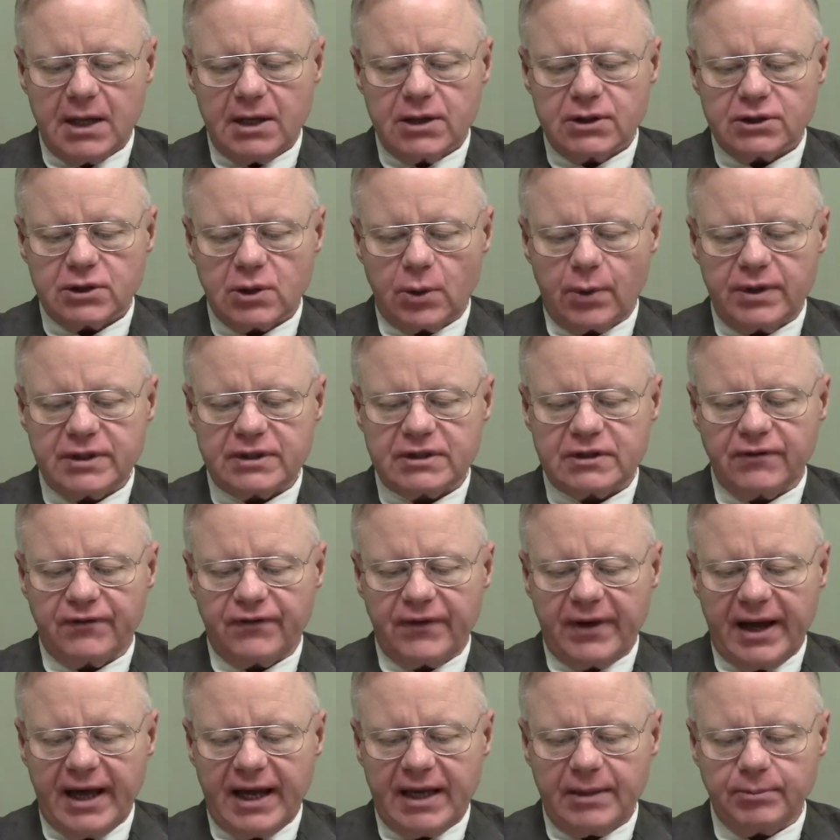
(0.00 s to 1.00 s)
so his
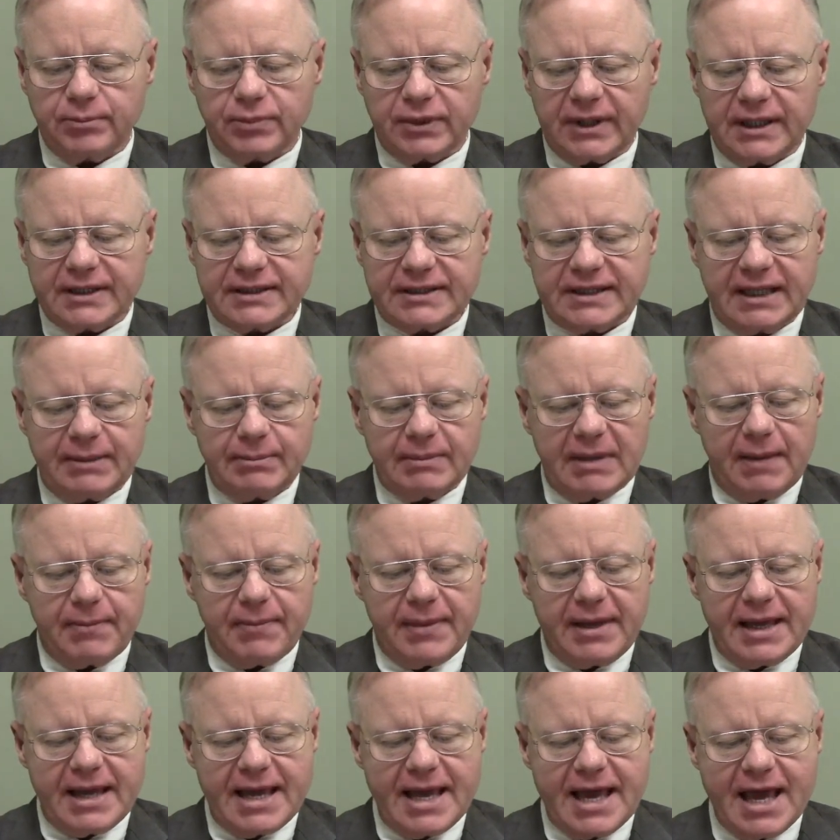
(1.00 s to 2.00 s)
divine blessing may
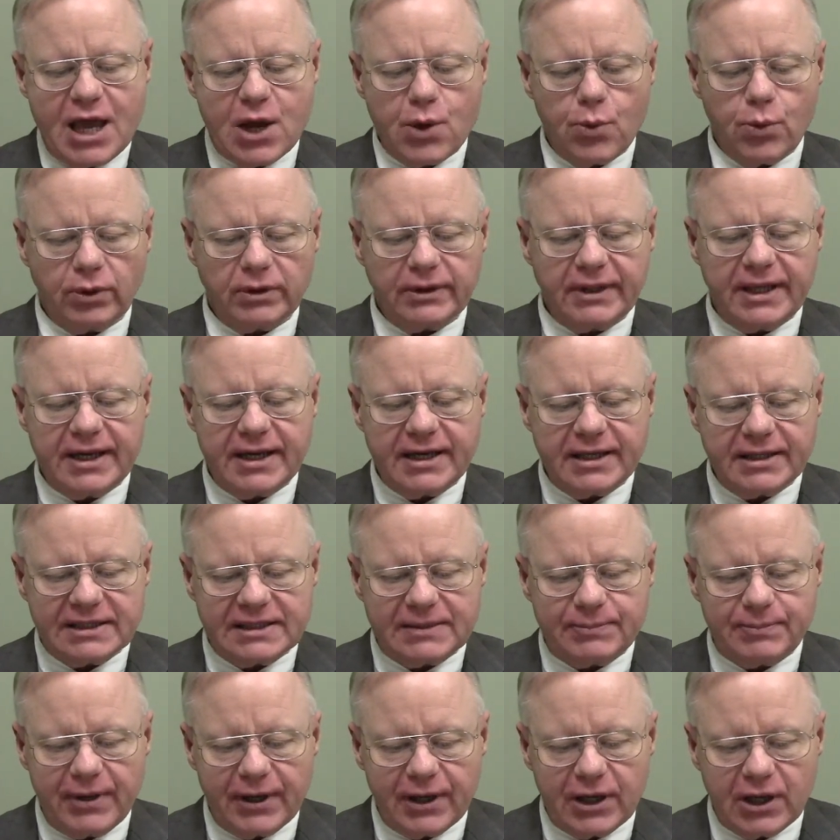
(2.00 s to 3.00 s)
be equally
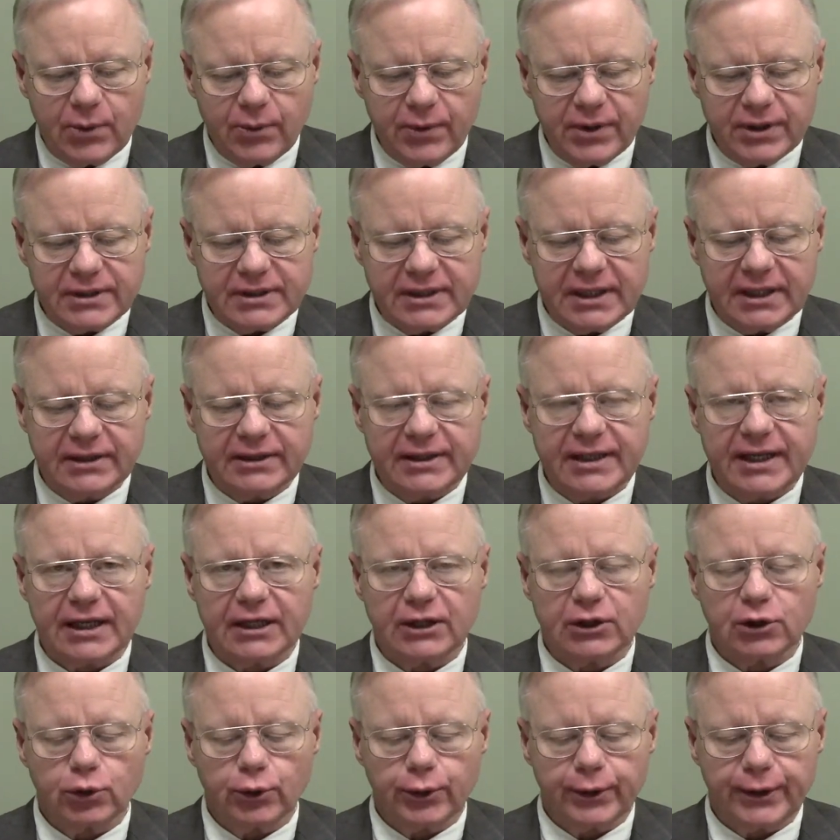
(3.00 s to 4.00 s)
conspicuous in the
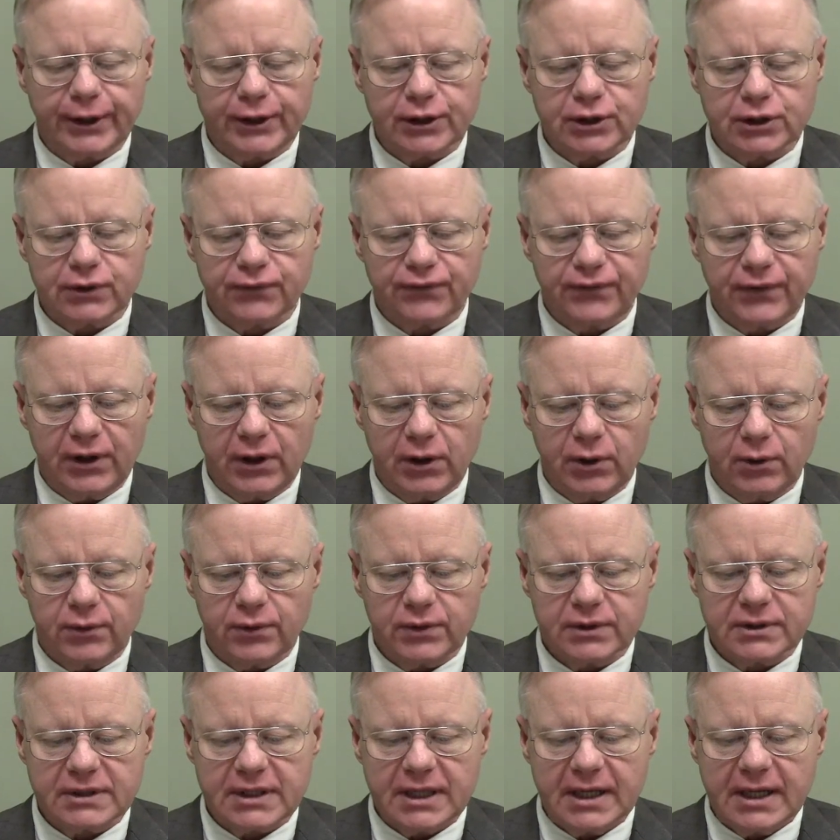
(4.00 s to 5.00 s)
enlarged
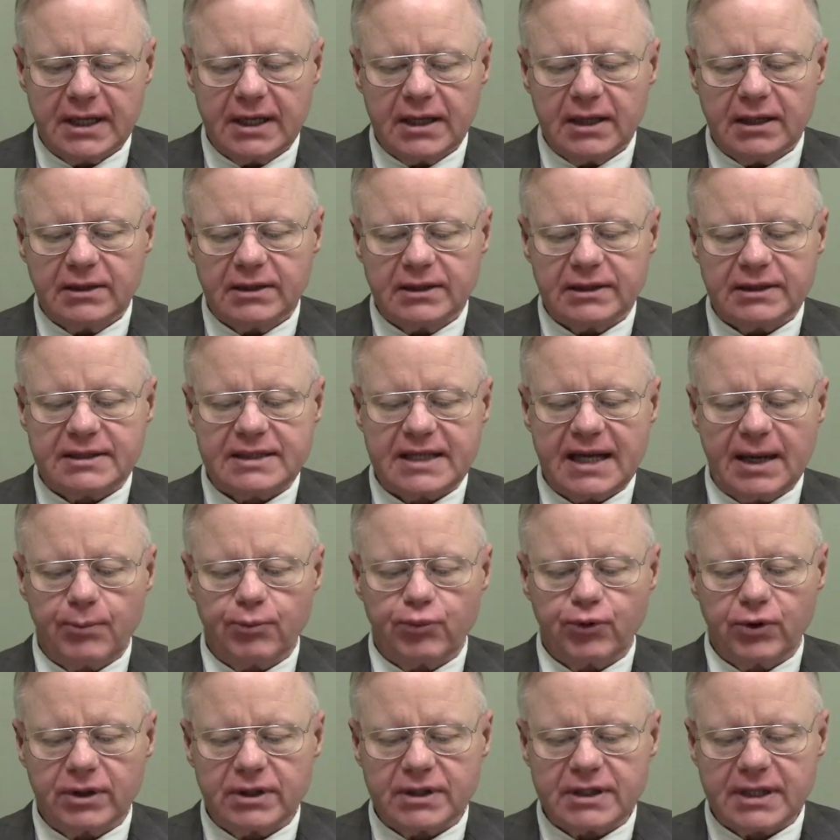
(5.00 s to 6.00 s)
views, the
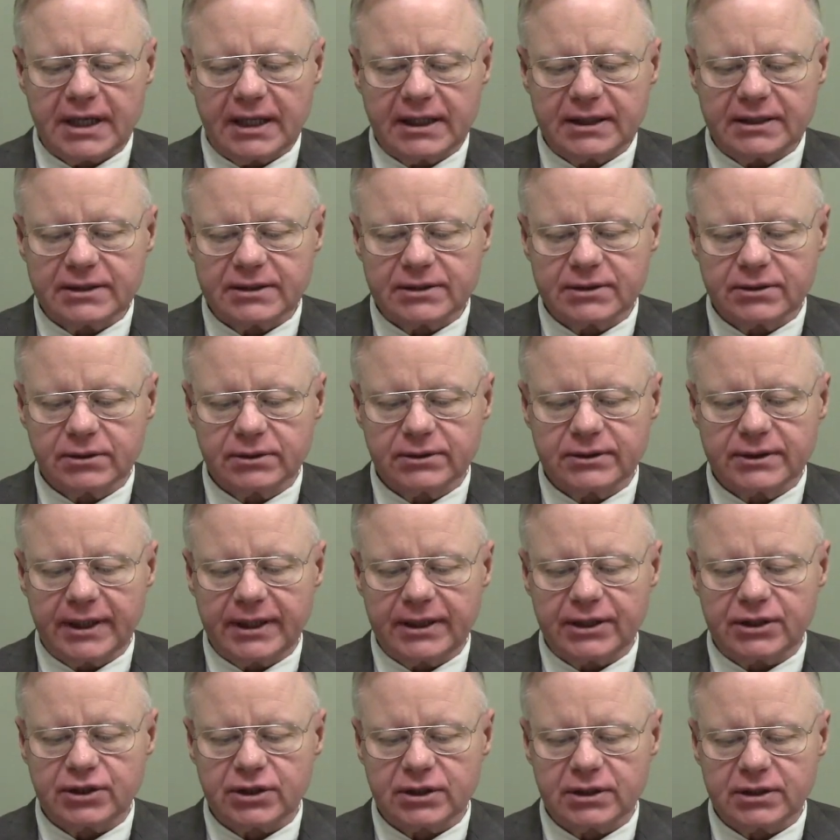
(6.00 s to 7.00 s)
temperate
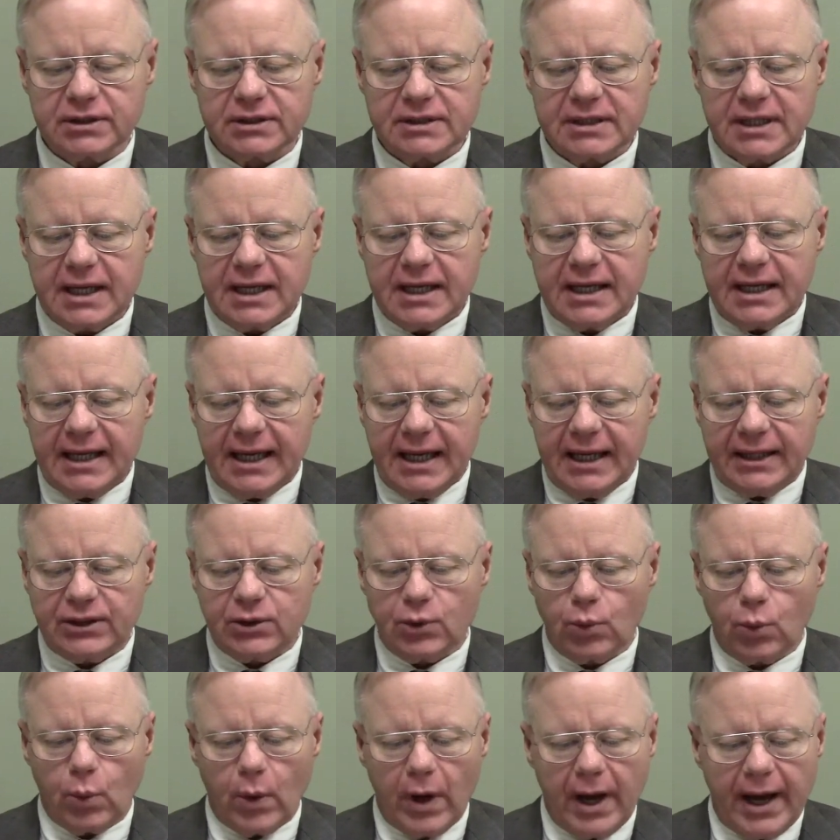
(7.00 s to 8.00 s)
consultations, and
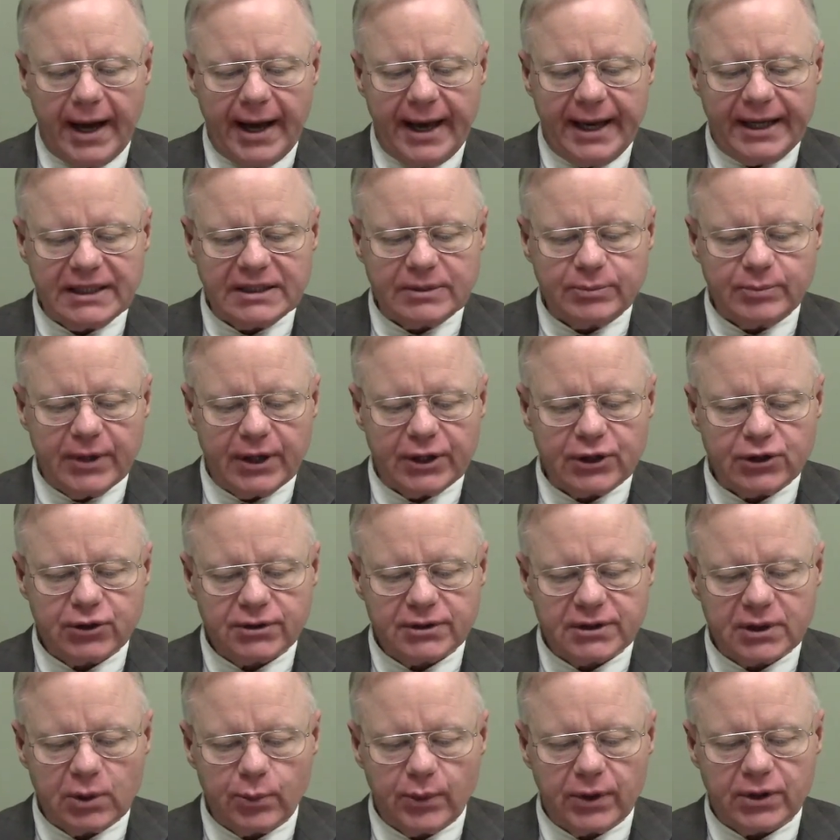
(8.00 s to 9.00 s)
the wise
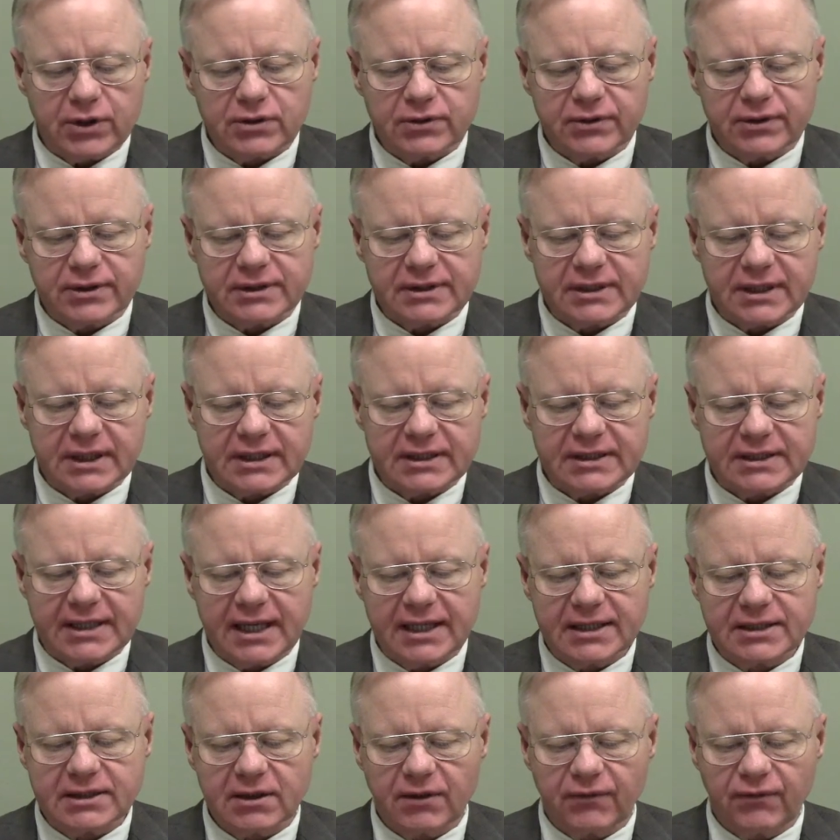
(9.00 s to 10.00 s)
measures on which the
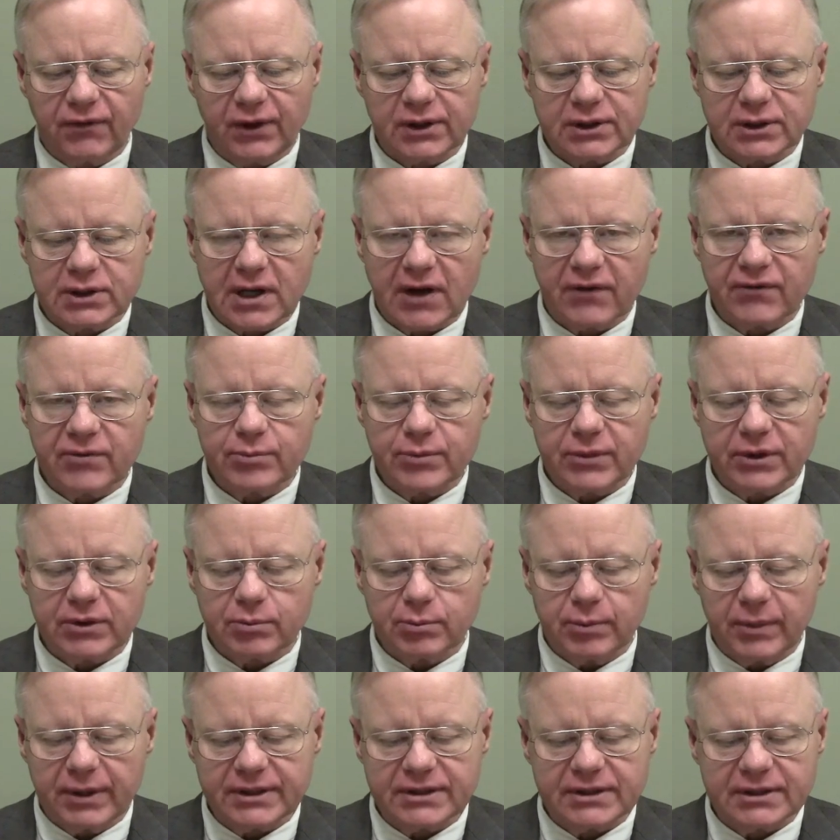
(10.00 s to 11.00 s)
success of this government
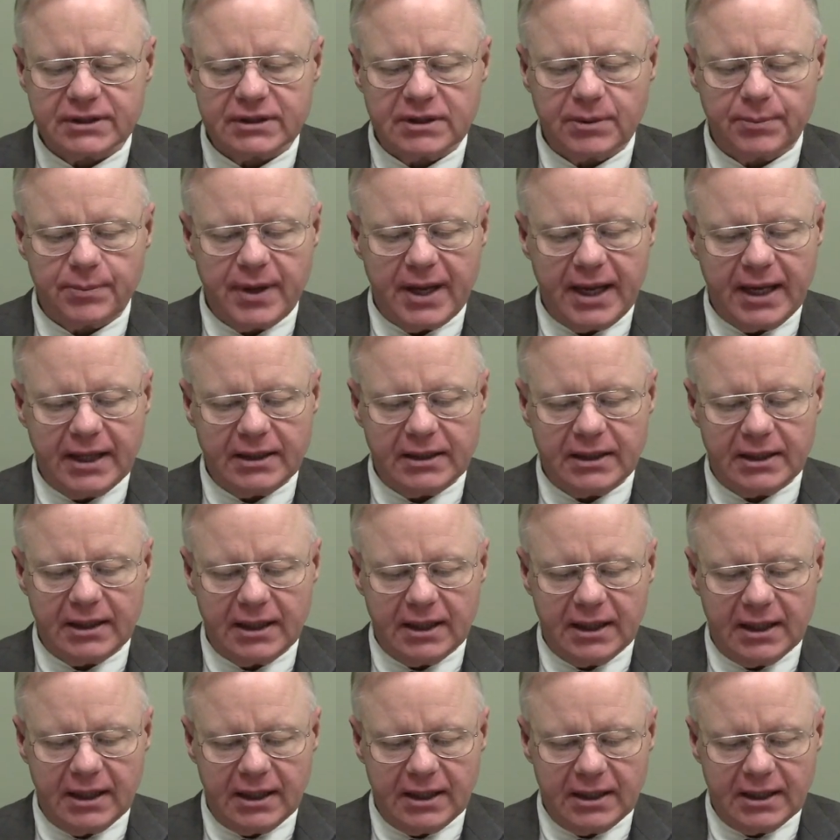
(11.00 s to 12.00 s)
must
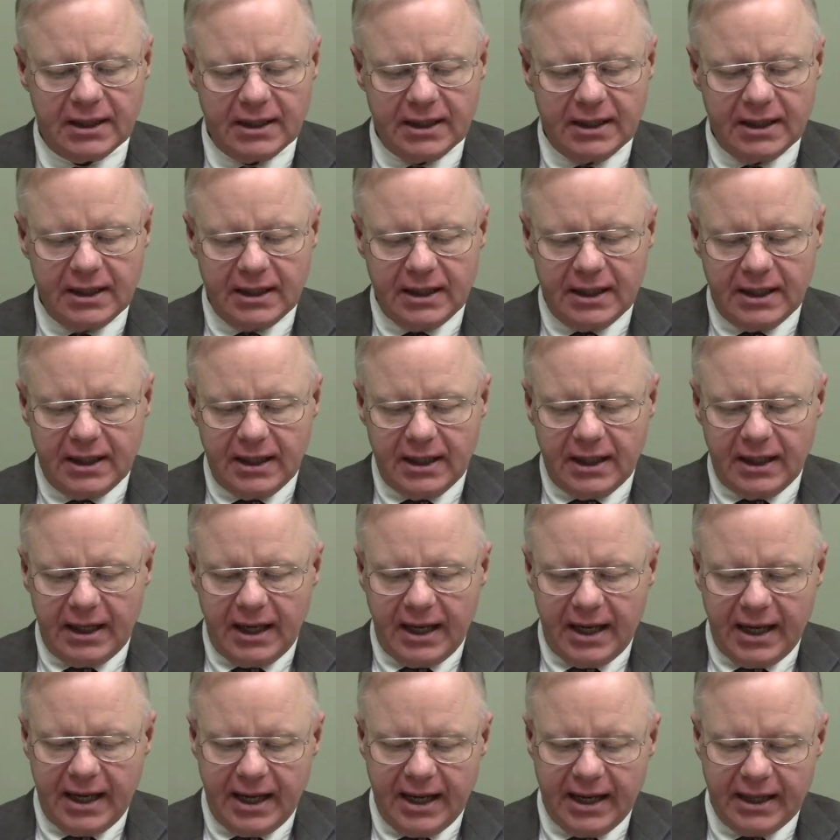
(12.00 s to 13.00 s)
depend."
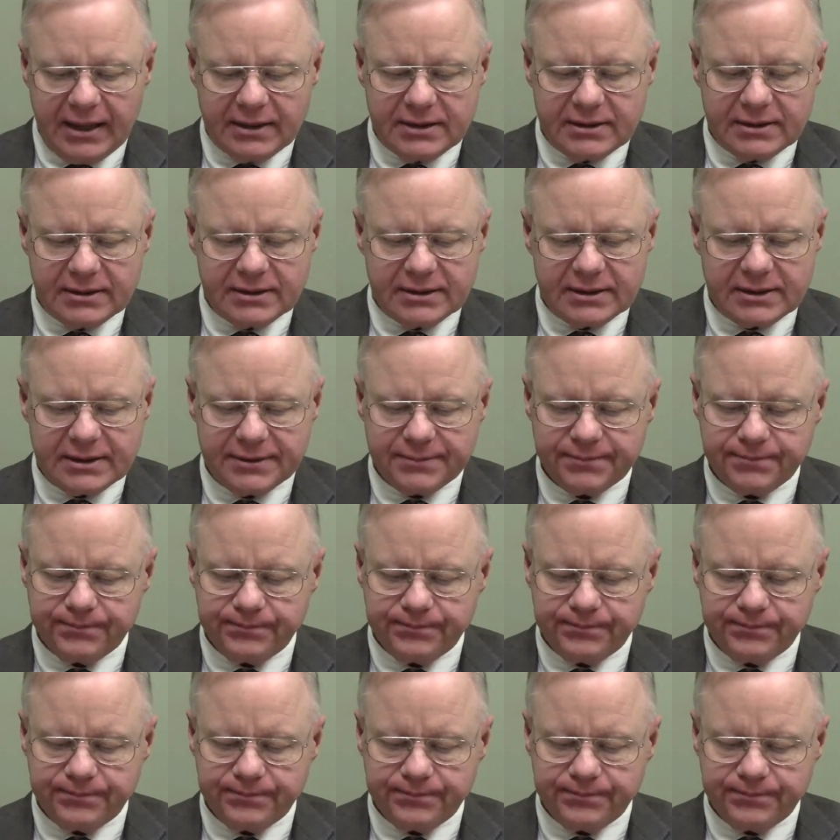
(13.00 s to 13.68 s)
And